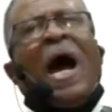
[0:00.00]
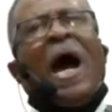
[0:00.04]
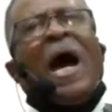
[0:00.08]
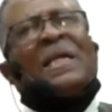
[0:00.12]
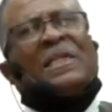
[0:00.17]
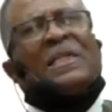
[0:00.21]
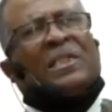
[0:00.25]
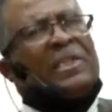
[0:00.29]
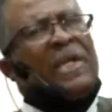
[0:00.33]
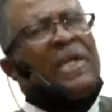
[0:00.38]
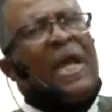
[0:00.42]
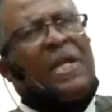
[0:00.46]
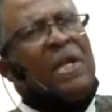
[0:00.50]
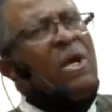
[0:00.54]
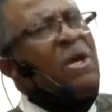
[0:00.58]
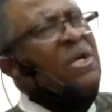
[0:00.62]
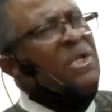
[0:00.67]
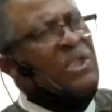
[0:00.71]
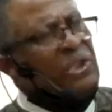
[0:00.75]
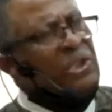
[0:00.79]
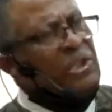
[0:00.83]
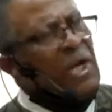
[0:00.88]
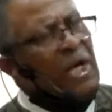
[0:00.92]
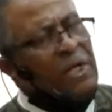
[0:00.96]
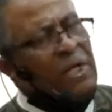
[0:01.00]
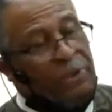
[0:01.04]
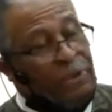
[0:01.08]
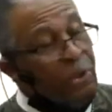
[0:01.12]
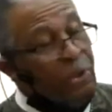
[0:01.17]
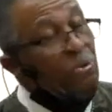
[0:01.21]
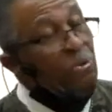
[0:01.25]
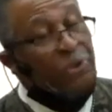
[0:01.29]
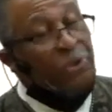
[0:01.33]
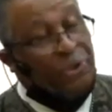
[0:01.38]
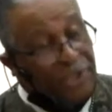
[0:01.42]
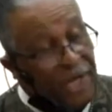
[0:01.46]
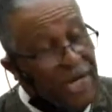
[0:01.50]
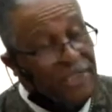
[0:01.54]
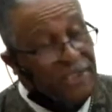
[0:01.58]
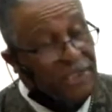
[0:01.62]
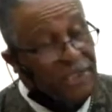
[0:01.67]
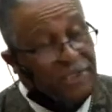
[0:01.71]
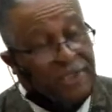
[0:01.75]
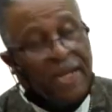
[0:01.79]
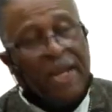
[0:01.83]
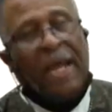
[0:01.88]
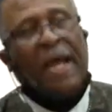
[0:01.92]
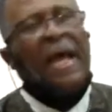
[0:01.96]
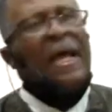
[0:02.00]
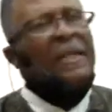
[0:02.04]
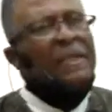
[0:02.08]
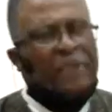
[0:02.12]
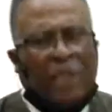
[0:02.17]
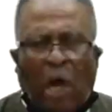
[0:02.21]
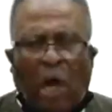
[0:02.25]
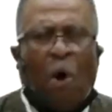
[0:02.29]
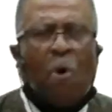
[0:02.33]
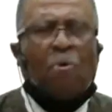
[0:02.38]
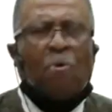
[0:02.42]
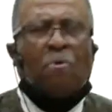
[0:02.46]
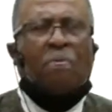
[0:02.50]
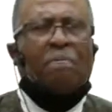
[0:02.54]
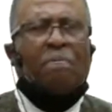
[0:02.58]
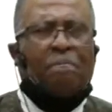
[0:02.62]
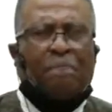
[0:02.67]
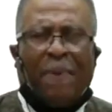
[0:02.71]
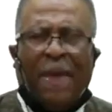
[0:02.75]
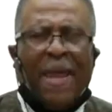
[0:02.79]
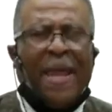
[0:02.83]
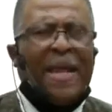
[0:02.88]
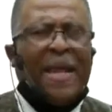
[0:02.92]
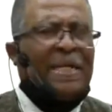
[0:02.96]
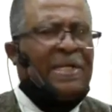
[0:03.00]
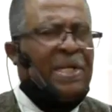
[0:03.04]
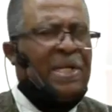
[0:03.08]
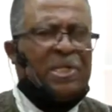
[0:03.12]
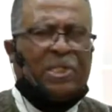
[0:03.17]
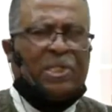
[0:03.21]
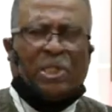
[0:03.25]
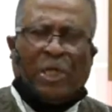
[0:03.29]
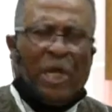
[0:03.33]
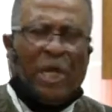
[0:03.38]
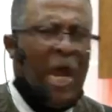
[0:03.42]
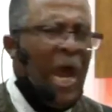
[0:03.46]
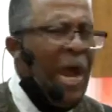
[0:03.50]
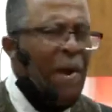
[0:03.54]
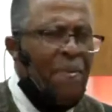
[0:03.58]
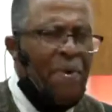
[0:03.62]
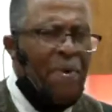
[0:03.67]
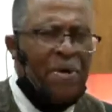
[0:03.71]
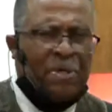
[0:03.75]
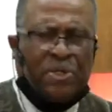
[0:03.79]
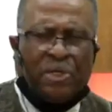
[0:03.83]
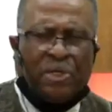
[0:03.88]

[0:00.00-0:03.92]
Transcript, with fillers: said his, through Jesus, don't be discouraged.